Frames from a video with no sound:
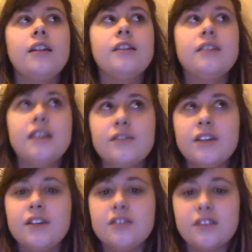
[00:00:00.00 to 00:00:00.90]
today's
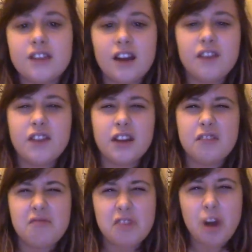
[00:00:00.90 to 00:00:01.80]
video is just kind of like a
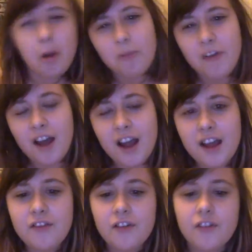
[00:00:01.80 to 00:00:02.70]
top
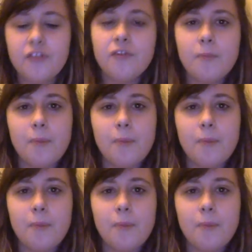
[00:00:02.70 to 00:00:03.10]
5 of